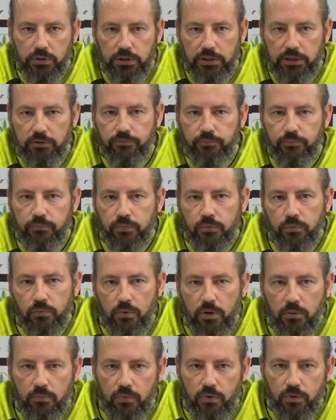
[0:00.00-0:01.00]
give
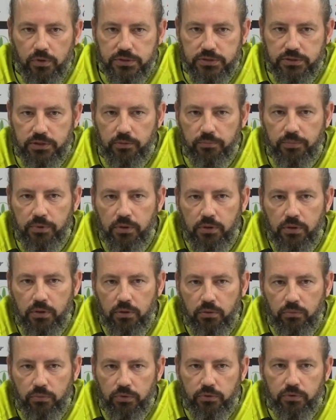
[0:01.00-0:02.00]
one more step
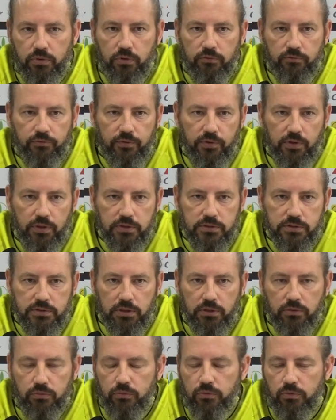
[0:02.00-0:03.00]
with confidence
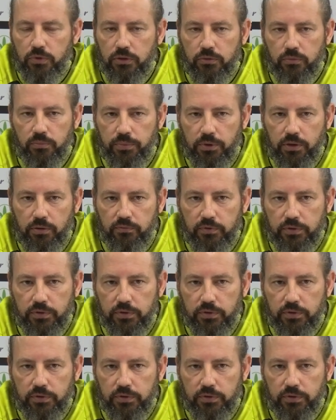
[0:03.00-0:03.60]
and to try to play